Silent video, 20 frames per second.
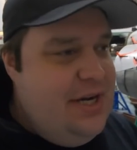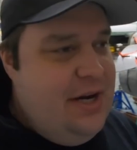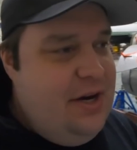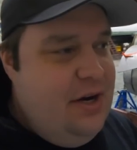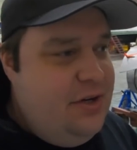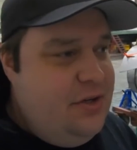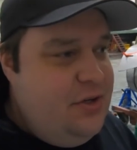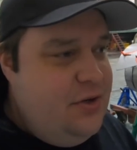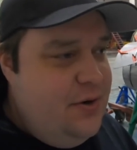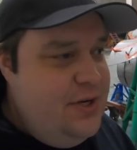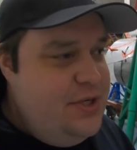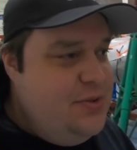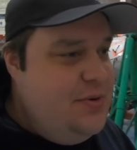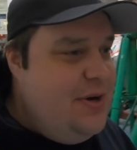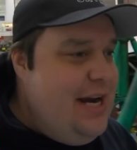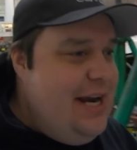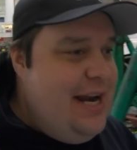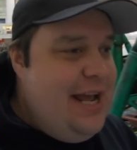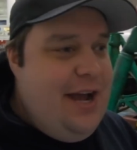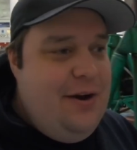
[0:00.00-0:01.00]
Territories
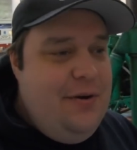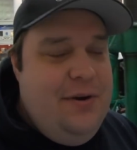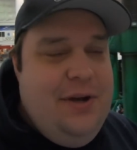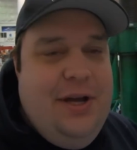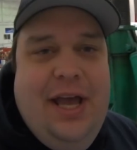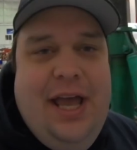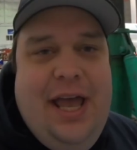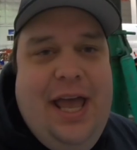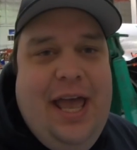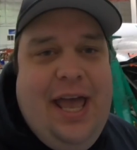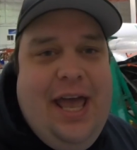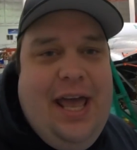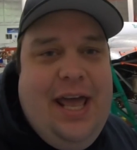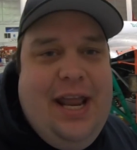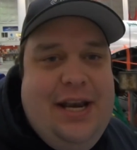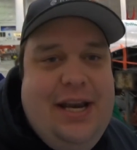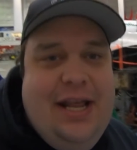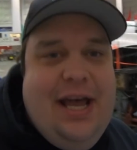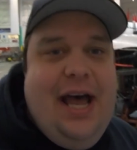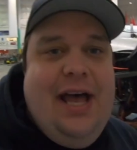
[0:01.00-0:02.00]
right now.
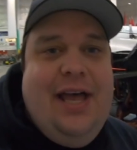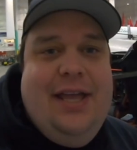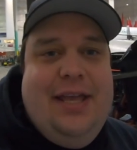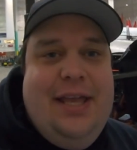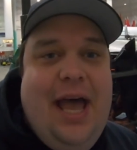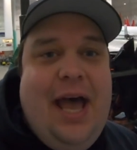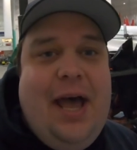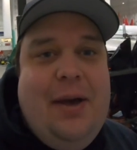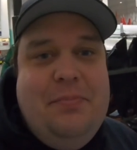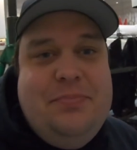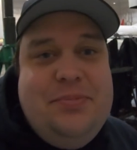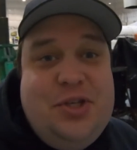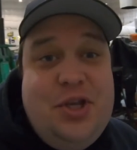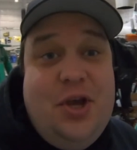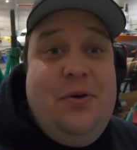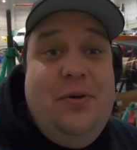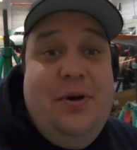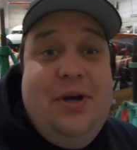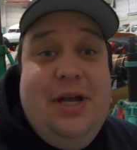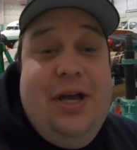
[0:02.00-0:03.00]
And yeah,
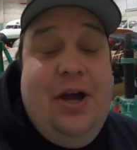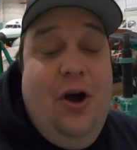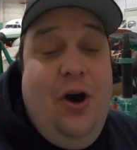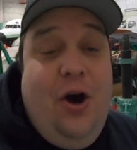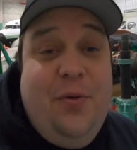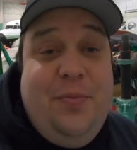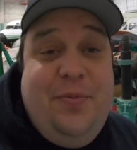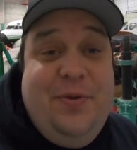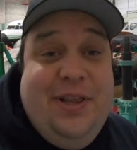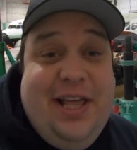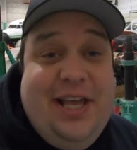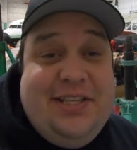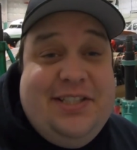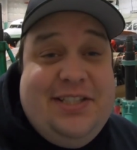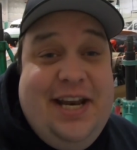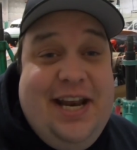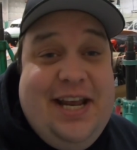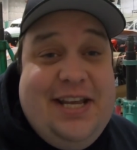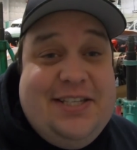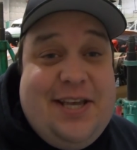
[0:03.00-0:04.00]
so hope you liked
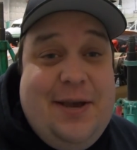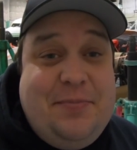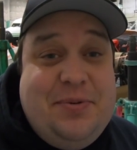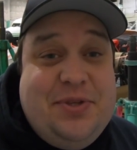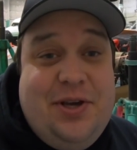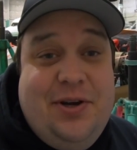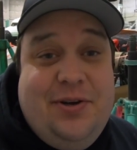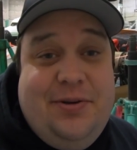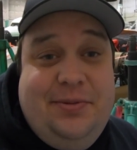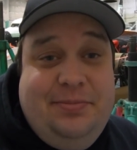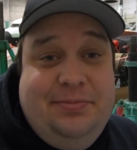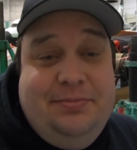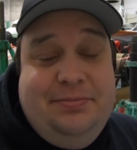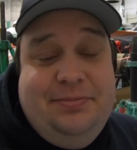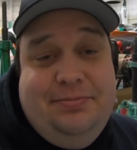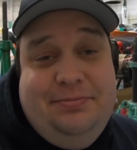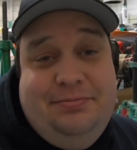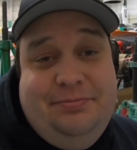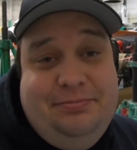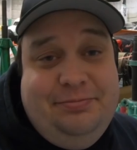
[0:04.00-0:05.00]
today's episode.
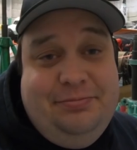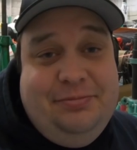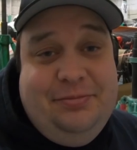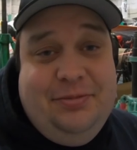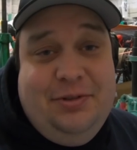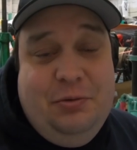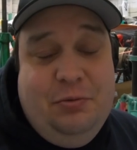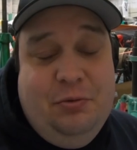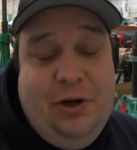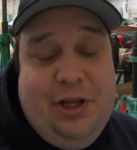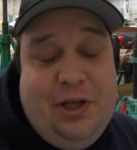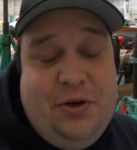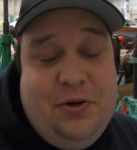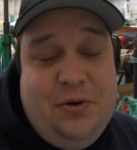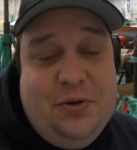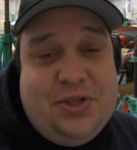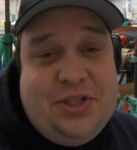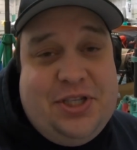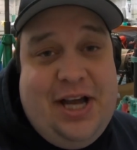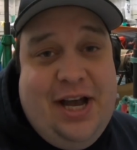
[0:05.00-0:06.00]
Really
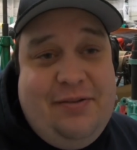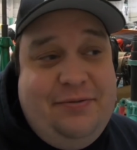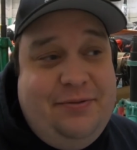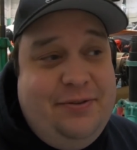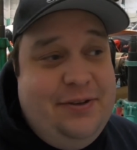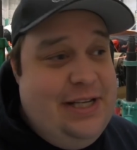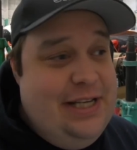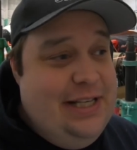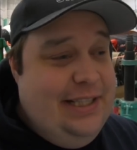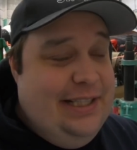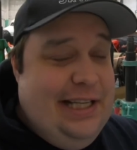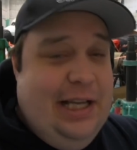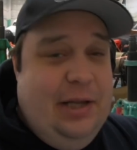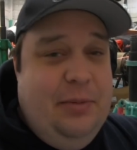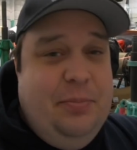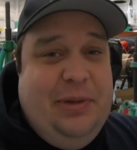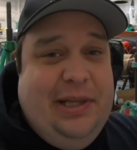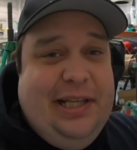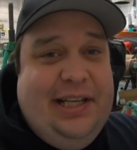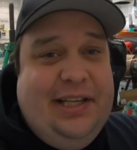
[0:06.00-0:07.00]
cool stuff.
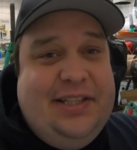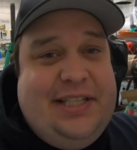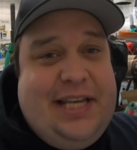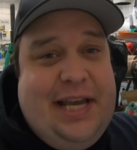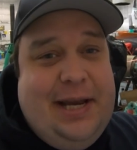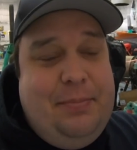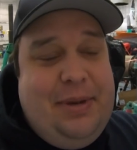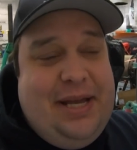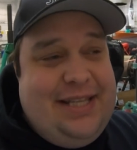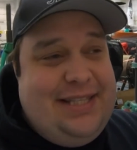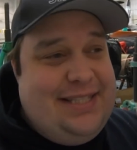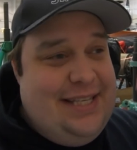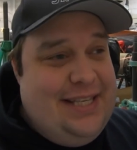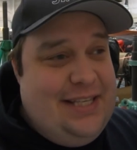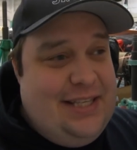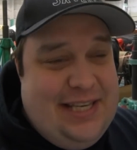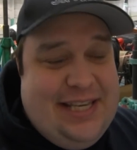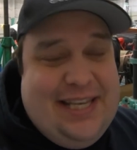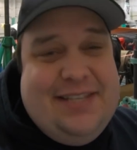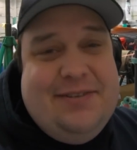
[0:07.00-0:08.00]
Little tidbits.
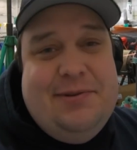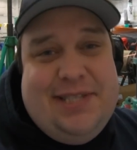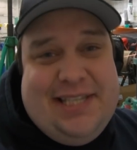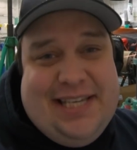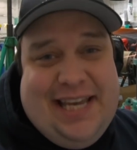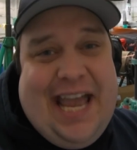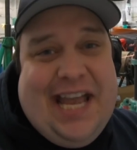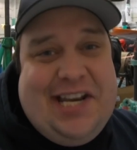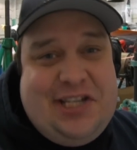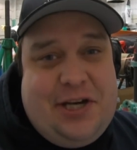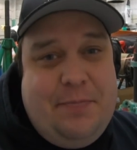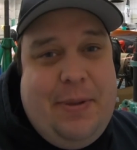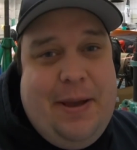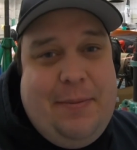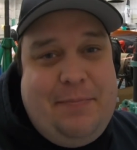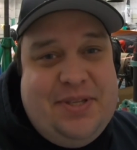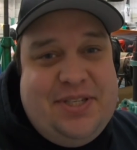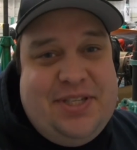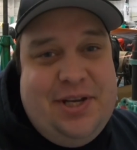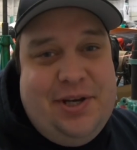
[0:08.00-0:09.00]
It was a catch-up
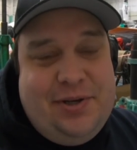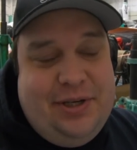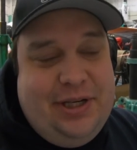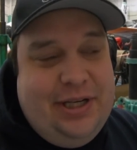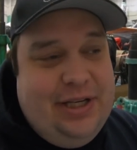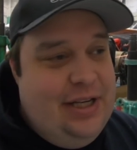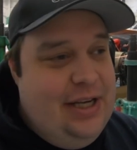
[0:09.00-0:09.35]
episode.